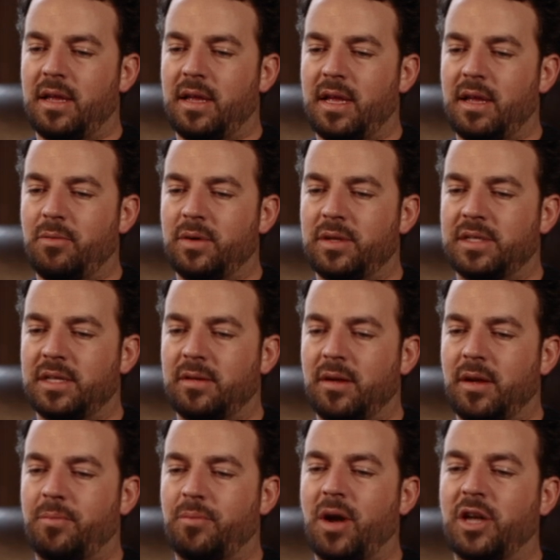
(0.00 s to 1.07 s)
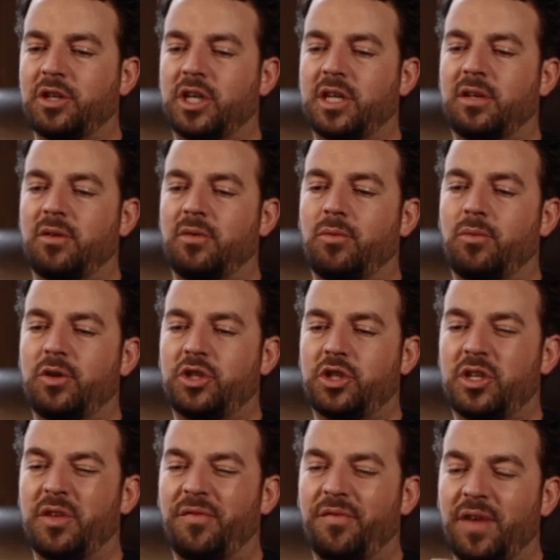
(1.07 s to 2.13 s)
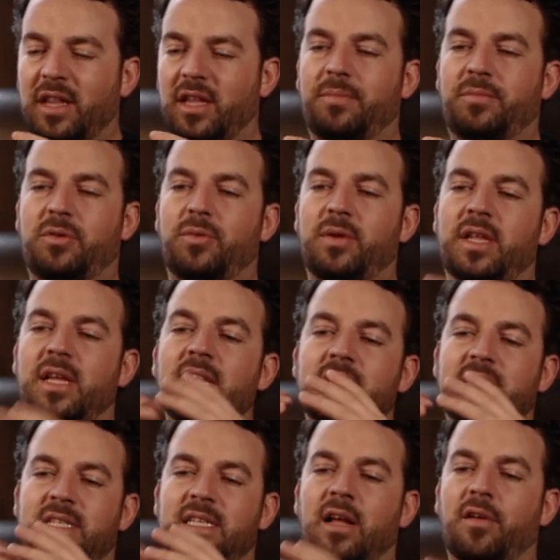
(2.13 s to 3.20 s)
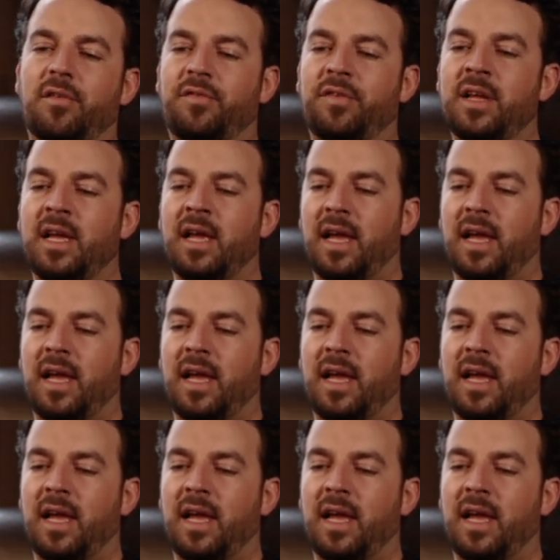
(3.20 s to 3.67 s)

It was a project which developed within itself,